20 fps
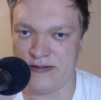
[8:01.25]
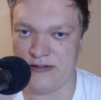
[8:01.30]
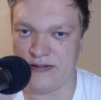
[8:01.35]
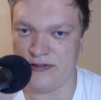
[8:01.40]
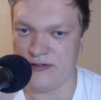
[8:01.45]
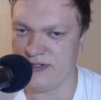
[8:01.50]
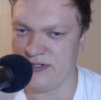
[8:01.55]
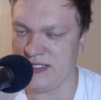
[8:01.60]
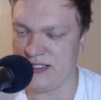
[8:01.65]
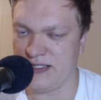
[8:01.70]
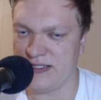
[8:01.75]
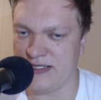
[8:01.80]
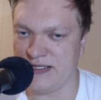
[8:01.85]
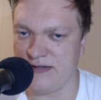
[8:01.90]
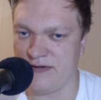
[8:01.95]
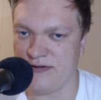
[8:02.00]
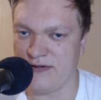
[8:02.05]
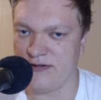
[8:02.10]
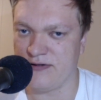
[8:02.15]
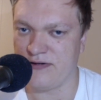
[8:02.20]
until
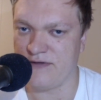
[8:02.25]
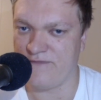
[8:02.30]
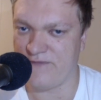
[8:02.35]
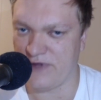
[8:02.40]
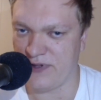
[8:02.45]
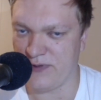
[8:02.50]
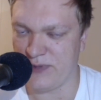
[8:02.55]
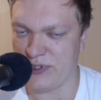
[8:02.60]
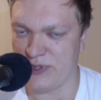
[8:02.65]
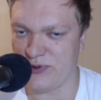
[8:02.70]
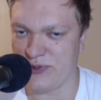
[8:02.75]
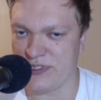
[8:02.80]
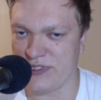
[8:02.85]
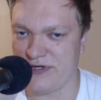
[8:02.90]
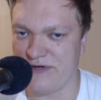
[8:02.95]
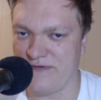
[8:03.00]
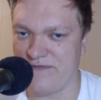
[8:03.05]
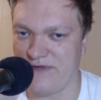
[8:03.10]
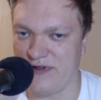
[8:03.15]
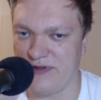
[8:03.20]
then, follow me on
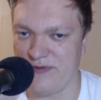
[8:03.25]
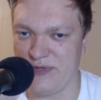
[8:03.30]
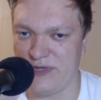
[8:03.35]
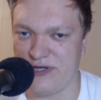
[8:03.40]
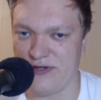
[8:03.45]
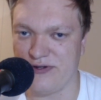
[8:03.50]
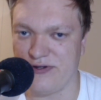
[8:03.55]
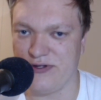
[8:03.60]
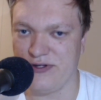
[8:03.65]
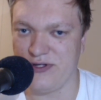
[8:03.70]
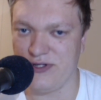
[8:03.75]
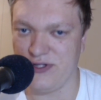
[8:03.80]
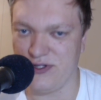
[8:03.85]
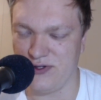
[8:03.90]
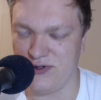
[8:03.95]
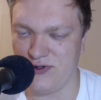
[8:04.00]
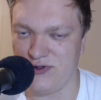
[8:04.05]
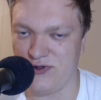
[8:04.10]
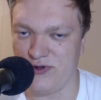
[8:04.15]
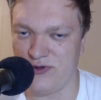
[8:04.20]
Twitter, follow me on
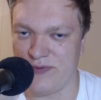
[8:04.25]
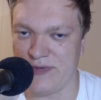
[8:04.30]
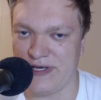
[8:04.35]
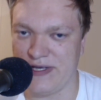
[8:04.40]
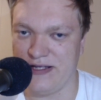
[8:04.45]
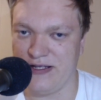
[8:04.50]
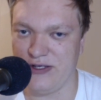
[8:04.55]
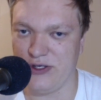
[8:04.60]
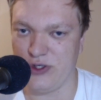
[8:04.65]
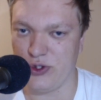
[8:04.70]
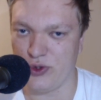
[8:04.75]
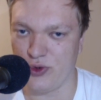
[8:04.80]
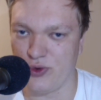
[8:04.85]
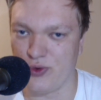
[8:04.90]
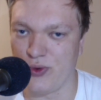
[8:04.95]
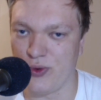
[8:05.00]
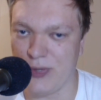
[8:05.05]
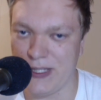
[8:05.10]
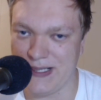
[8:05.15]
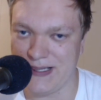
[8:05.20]
YouTube, and you
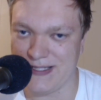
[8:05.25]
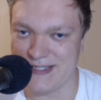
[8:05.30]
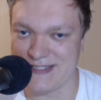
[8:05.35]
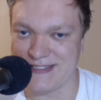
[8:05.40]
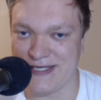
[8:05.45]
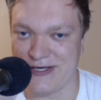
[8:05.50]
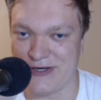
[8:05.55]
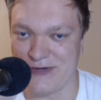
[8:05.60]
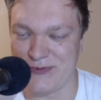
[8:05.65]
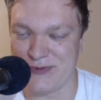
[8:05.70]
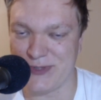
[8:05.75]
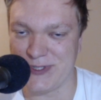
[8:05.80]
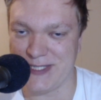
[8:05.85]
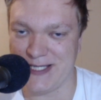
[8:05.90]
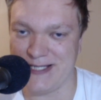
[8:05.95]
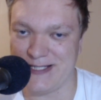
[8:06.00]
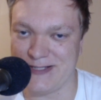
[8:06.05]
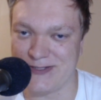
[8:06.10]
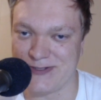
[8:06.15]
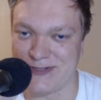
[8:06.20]
will stay up to
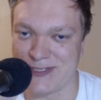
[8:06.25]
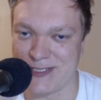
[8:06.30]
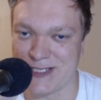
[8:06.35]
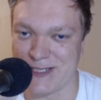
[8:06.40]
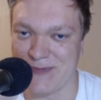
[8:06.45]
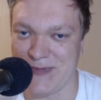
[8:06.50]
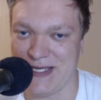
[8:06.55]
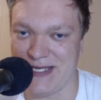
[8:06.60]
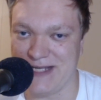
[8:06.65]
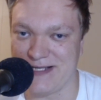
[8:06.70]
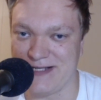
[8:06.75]
date on Trackmania